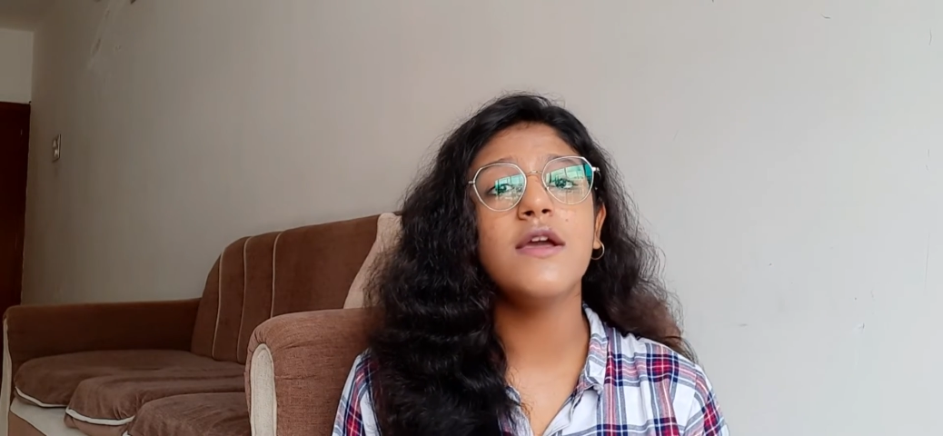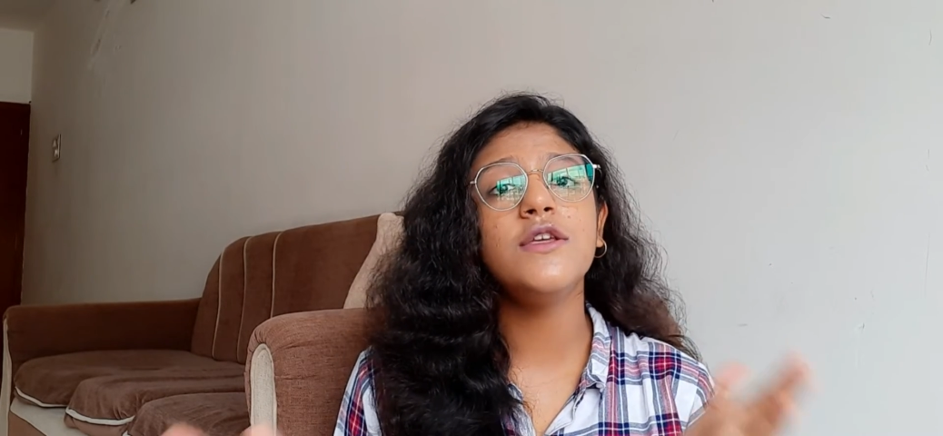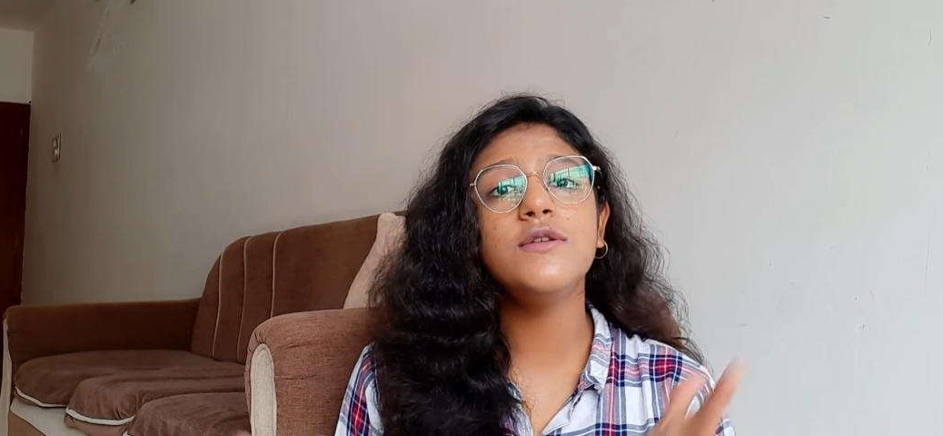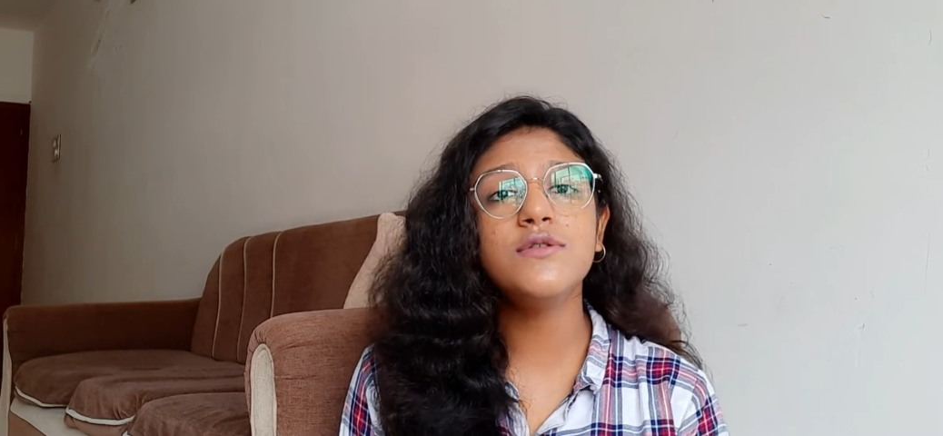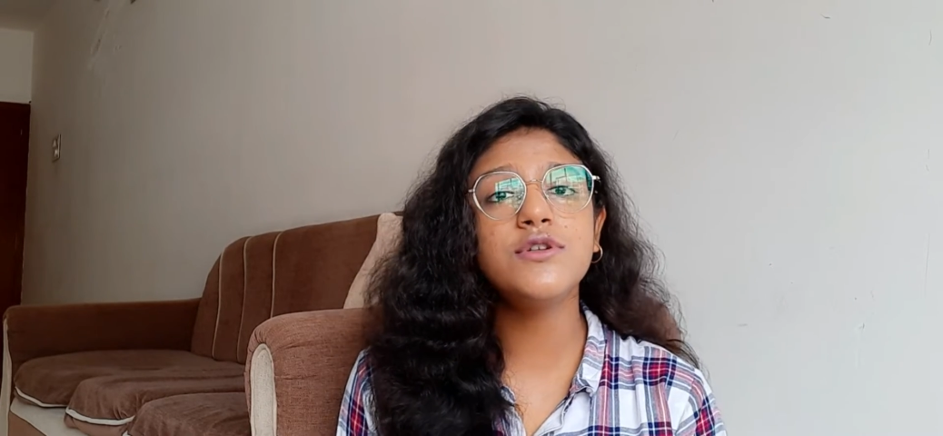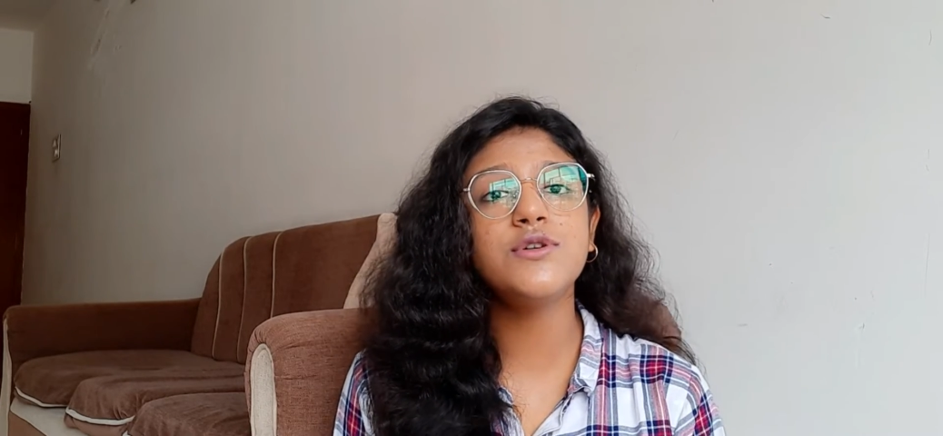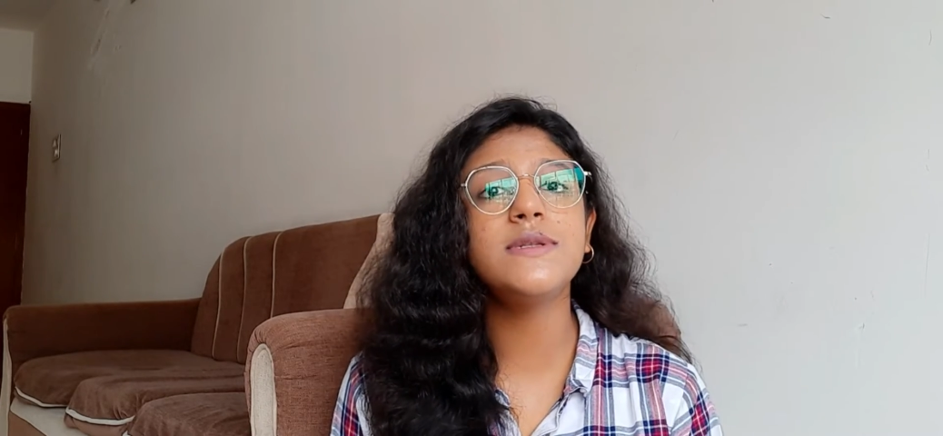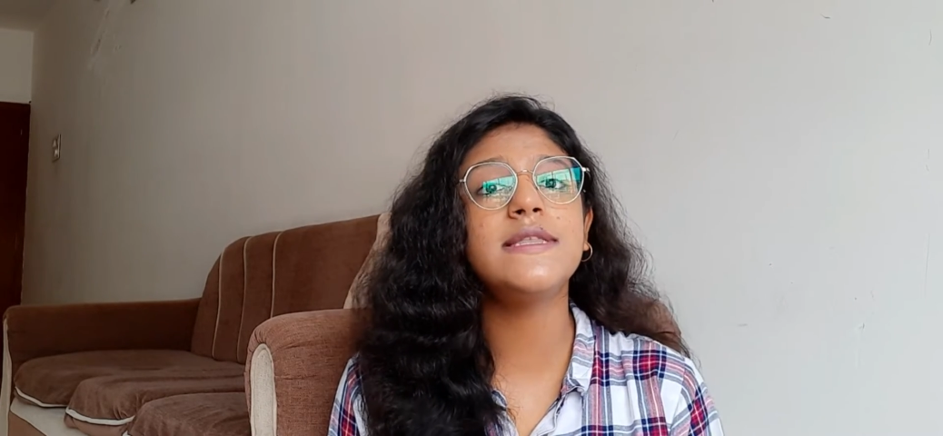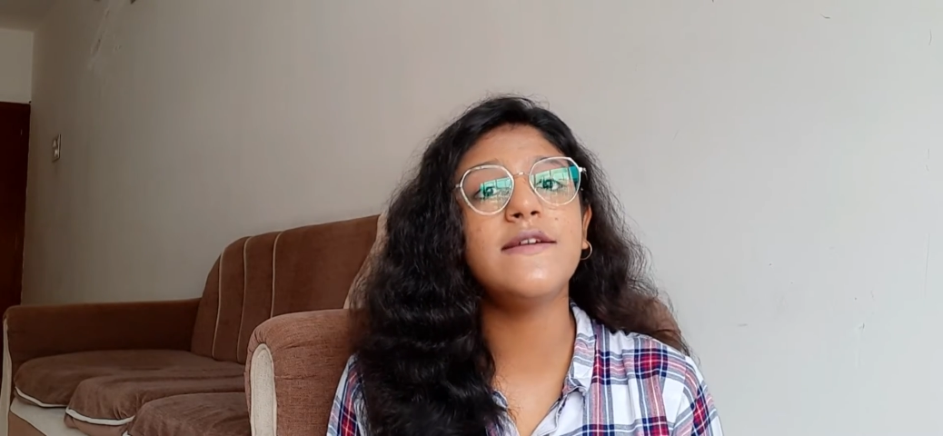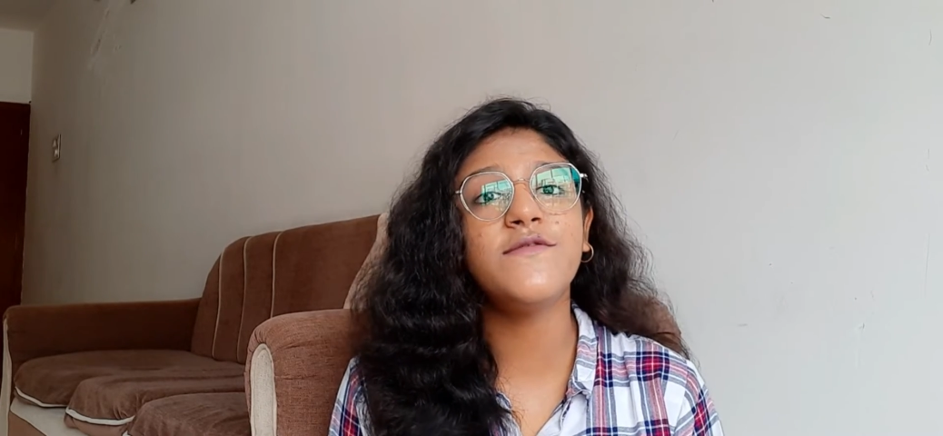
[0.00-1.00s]
you
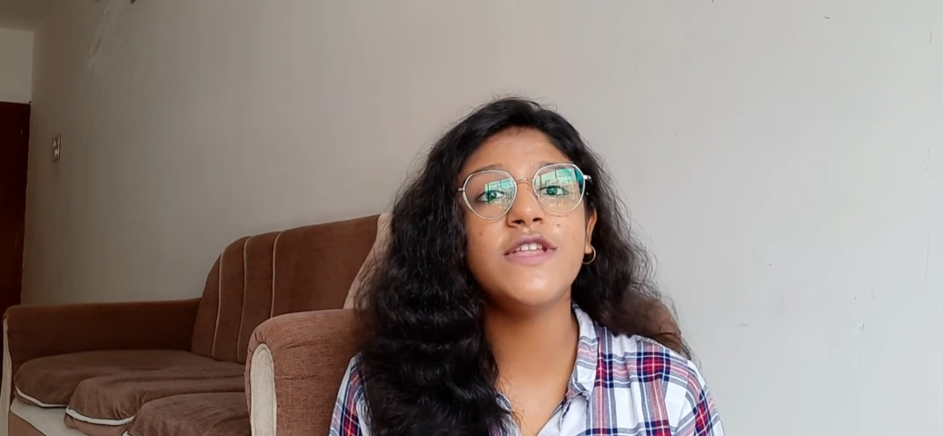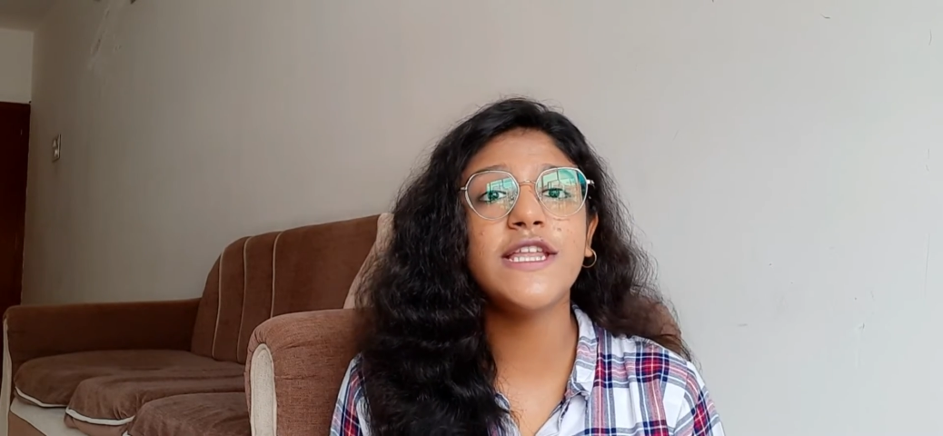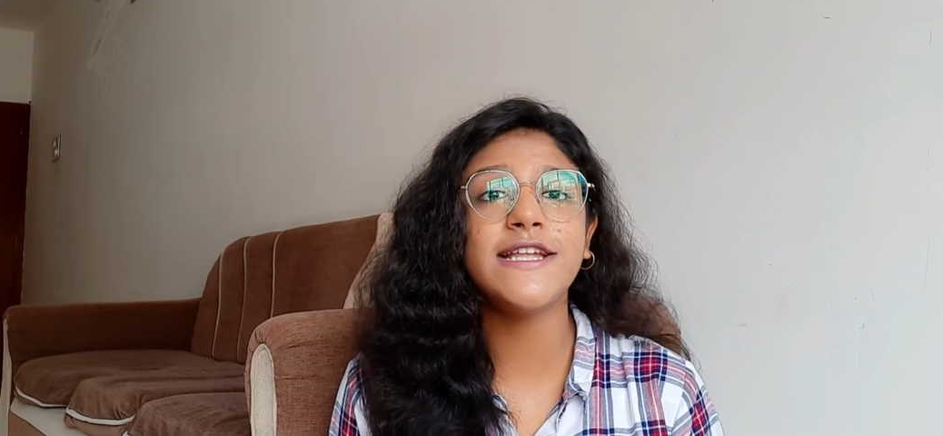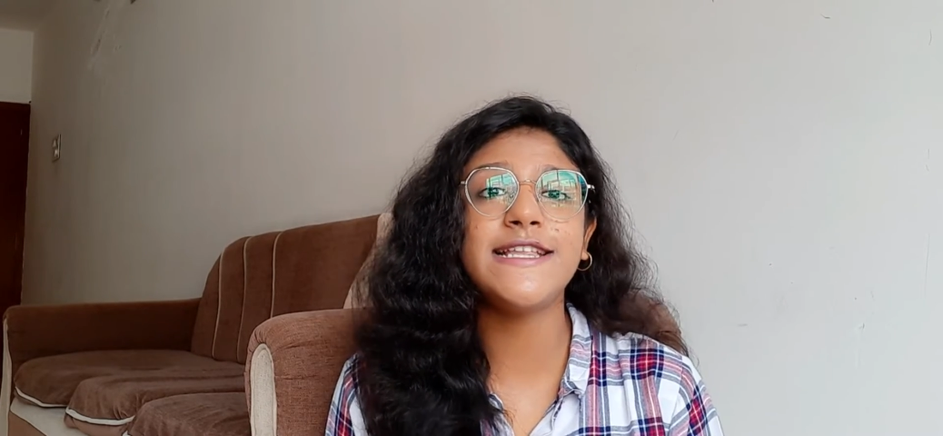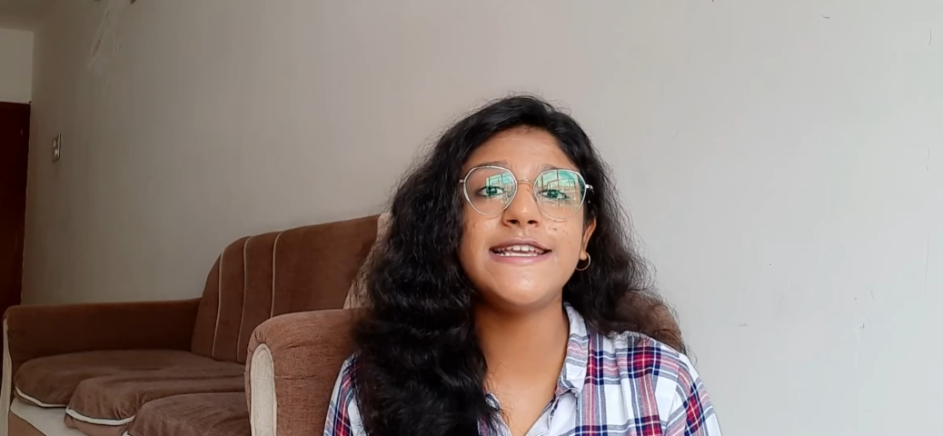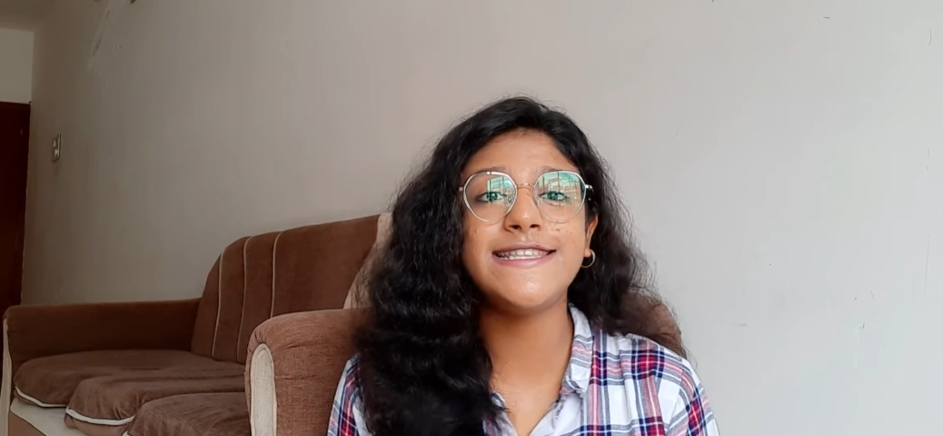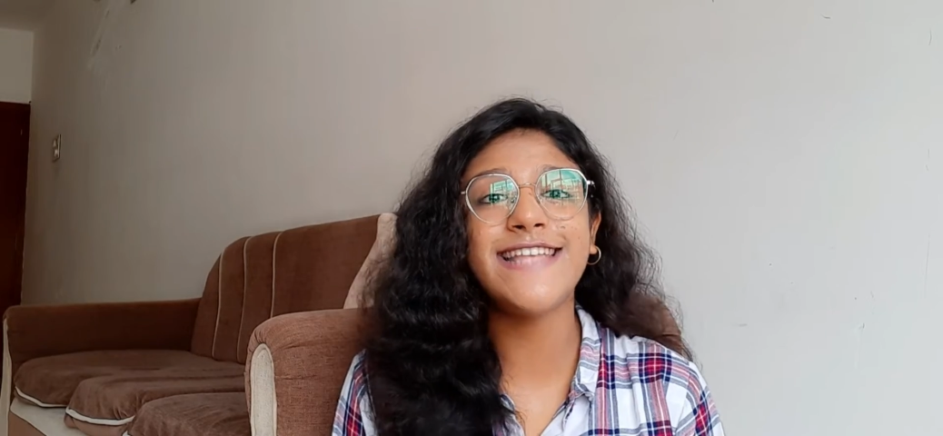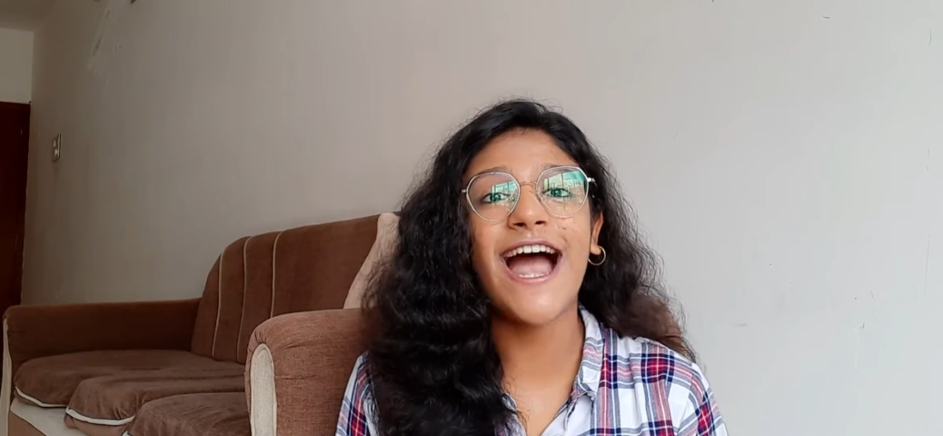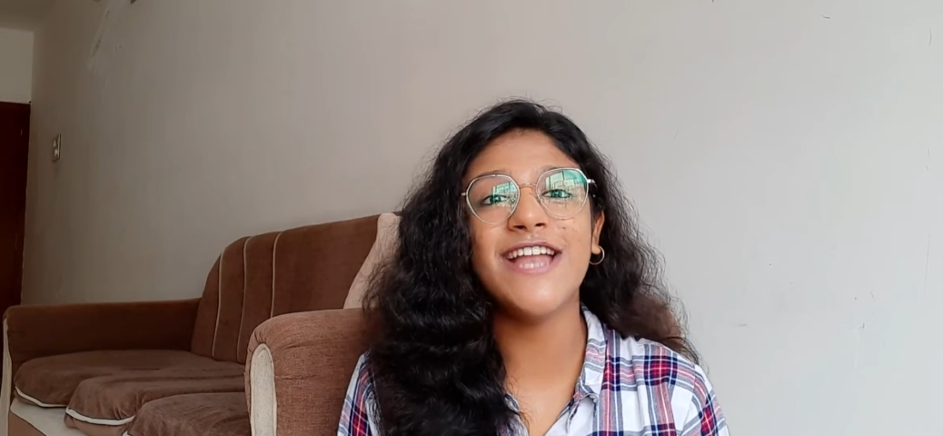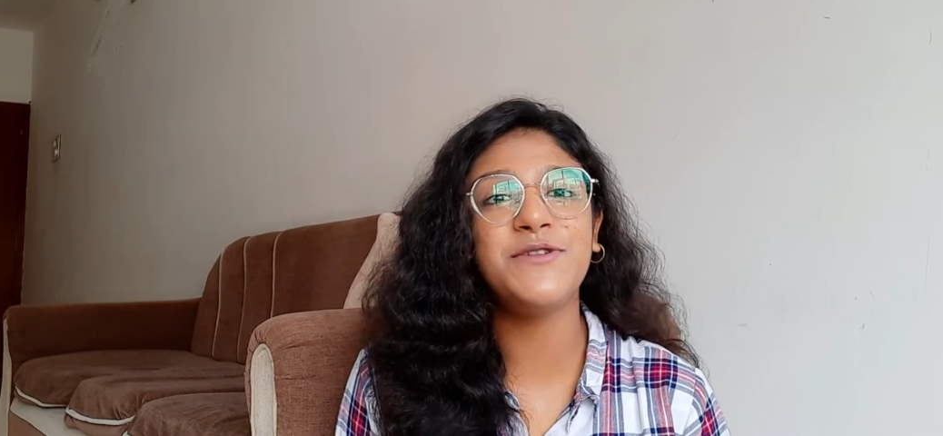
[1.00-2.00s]
should definitely
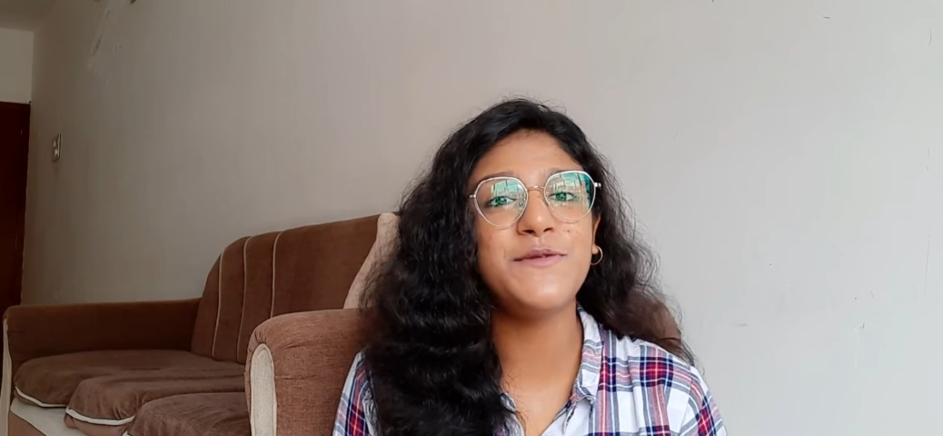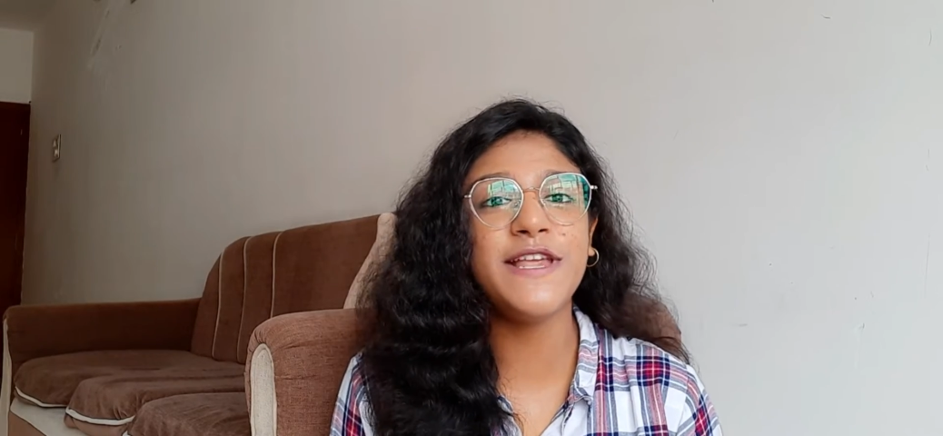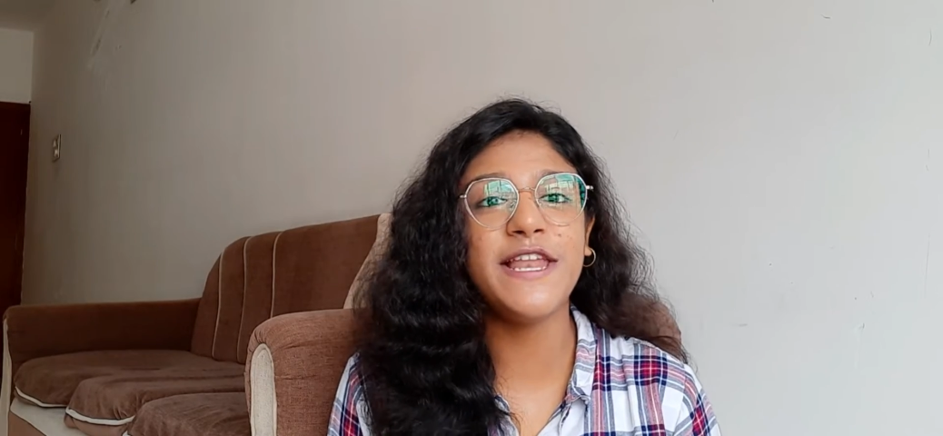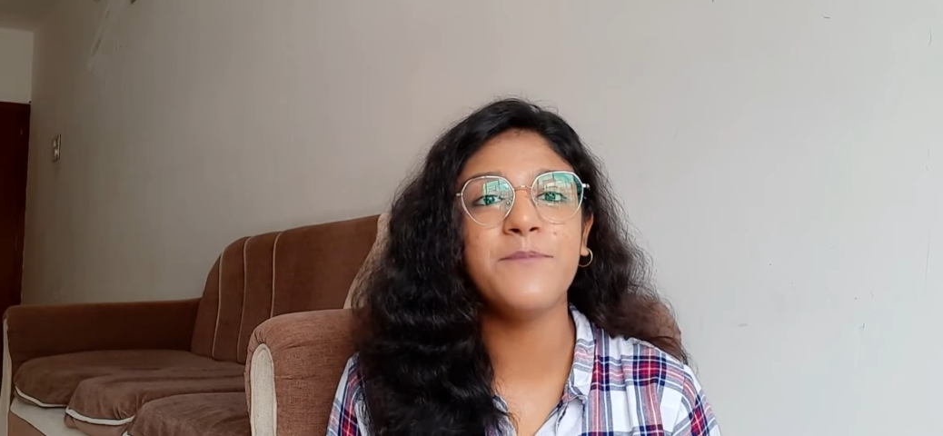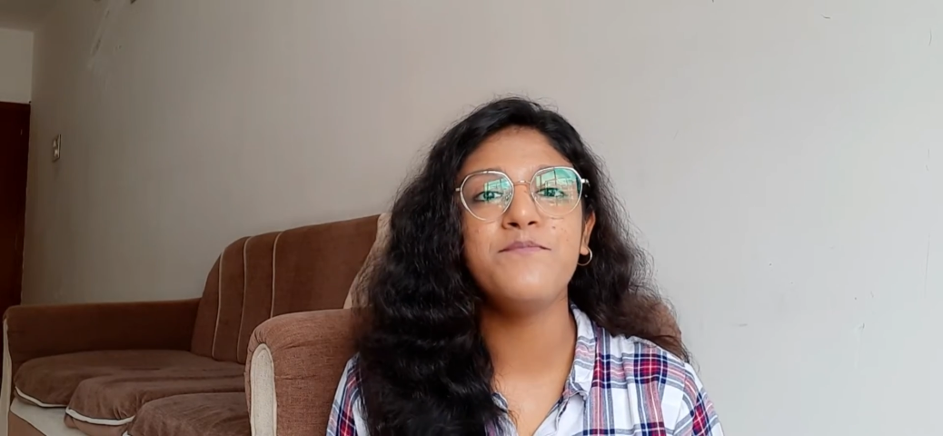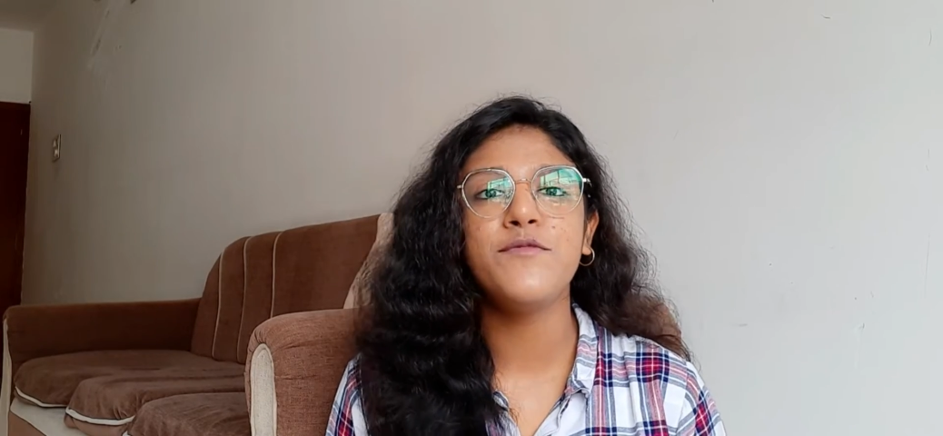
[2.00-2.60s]
start reading.